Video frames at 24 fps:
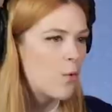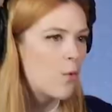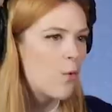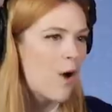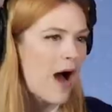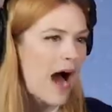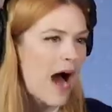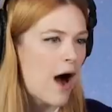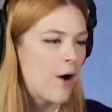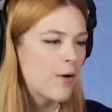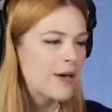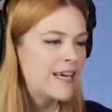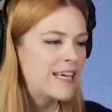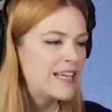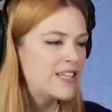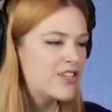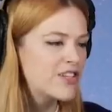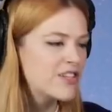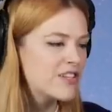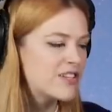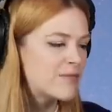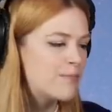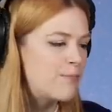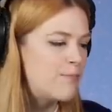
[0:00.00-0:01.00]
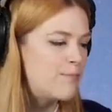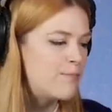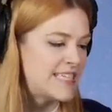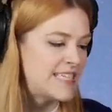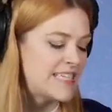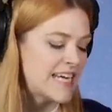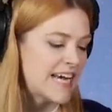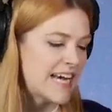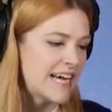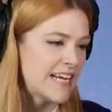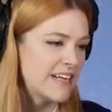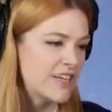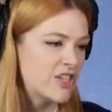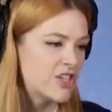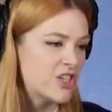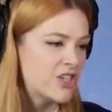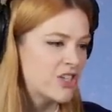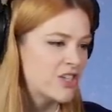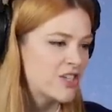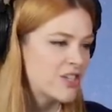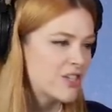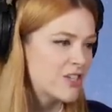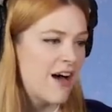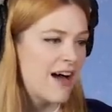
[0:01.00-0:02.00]
Wow, he just
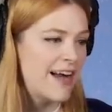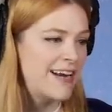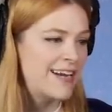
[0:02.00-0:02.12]
ditched